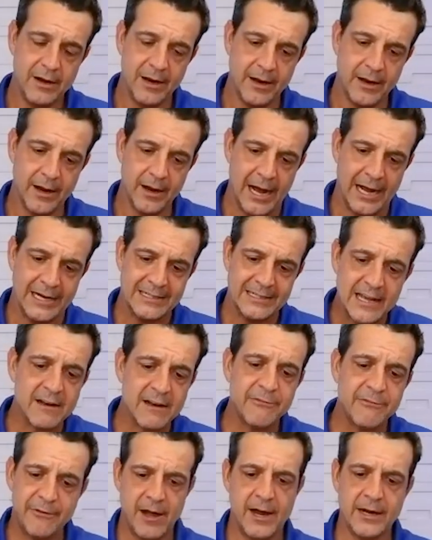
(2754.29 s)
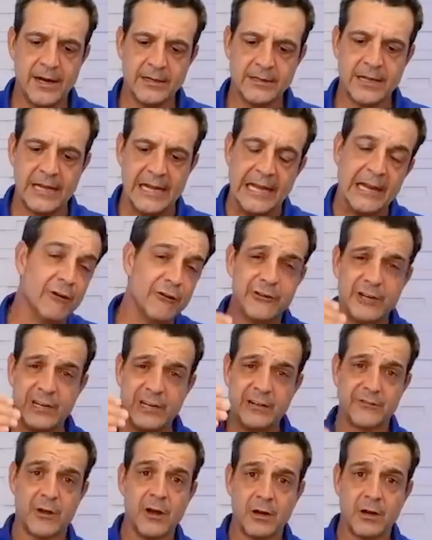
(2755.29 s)
identifying the energy
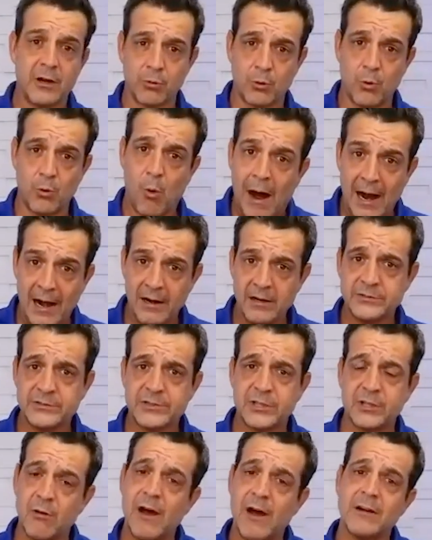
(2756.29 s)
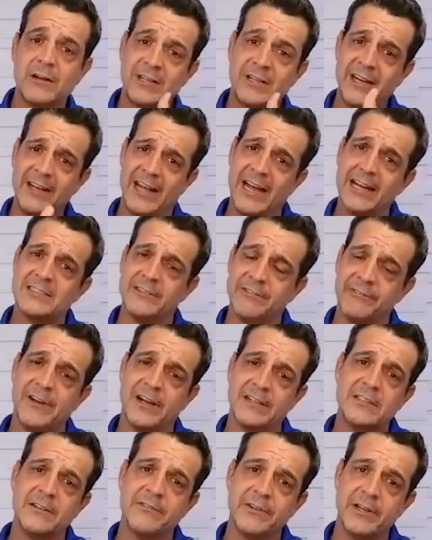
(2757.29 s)
it's going to require to go out and connect
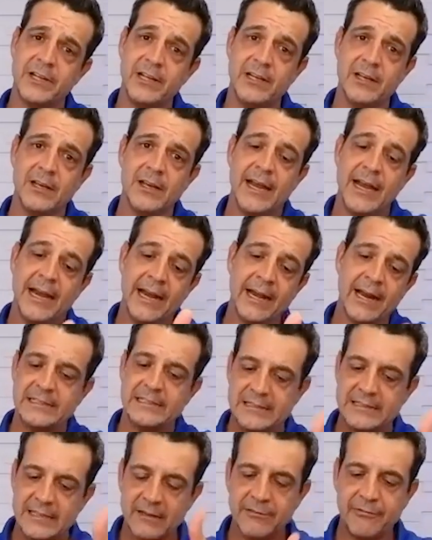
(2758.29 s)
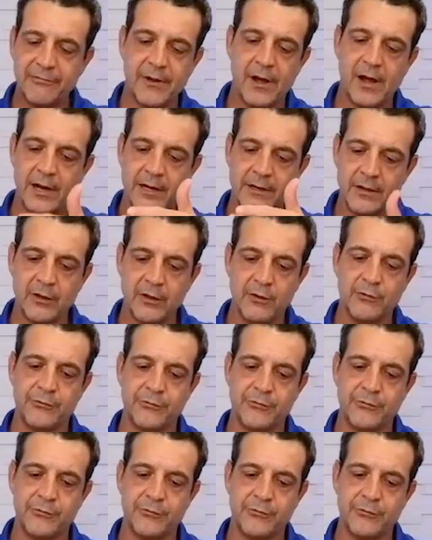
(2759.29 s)
effectively, and identifying those